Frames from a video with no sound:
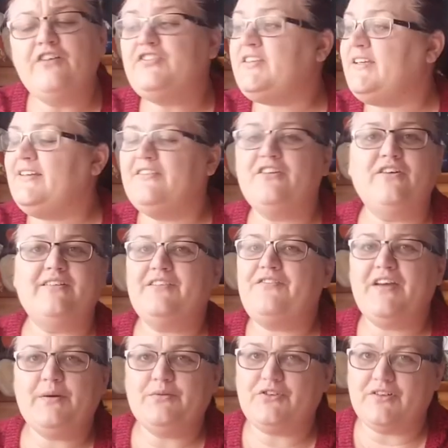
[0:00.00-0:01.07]
Obviously,
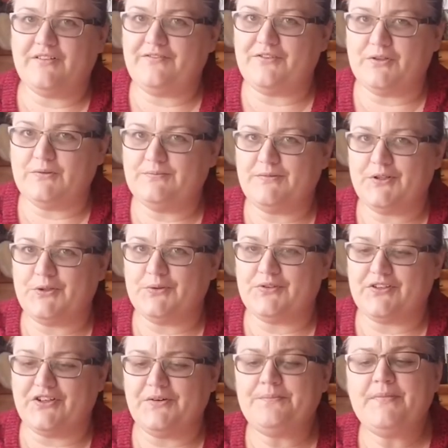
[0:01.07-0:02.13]
the affair was not her fault, of
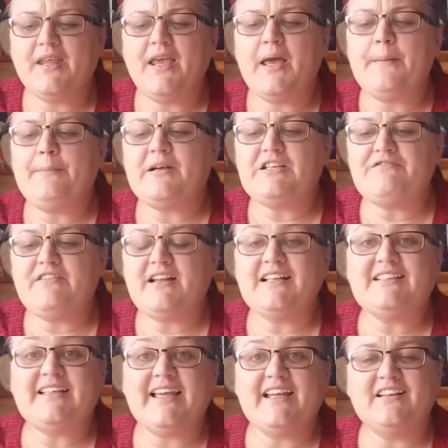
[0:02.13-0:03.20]
course not. But she
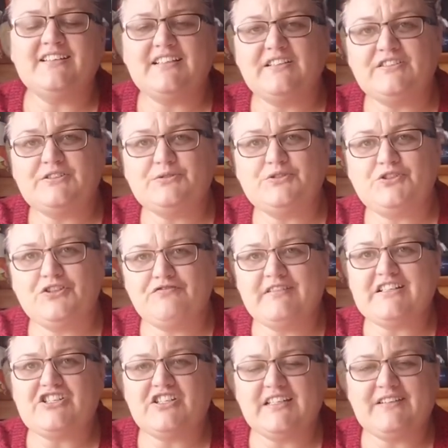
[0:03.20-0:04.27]
realised that in herself she was
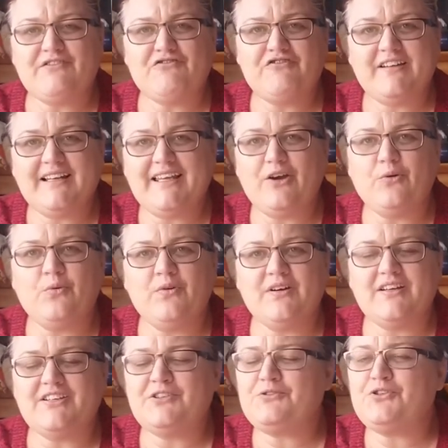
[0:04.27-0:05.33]
too rigid. She
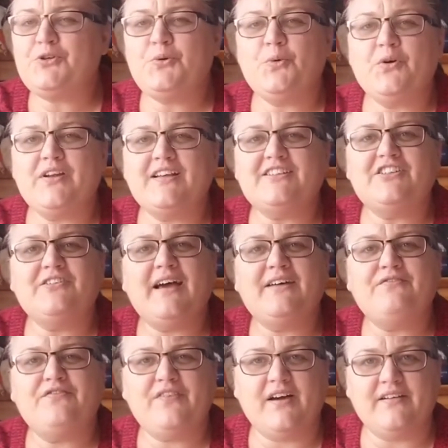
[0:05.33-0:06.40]
was too organised to
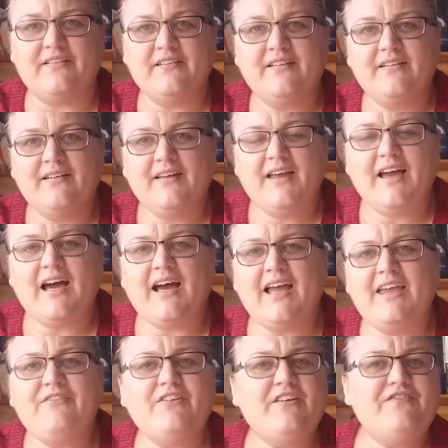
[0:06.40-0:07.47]
have fun.
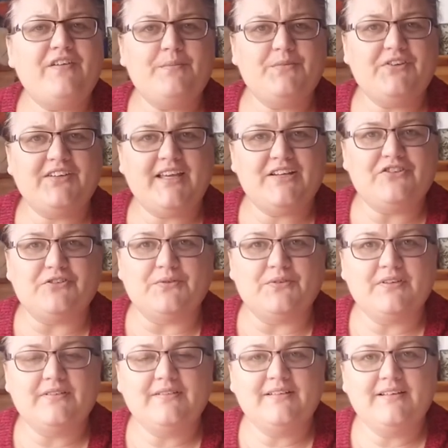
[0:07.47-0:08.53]
Even her fun was
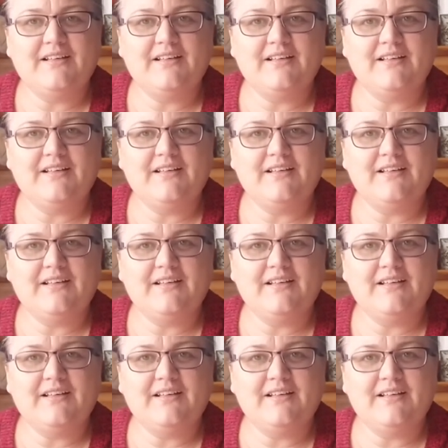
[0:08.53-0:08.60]
scheduled.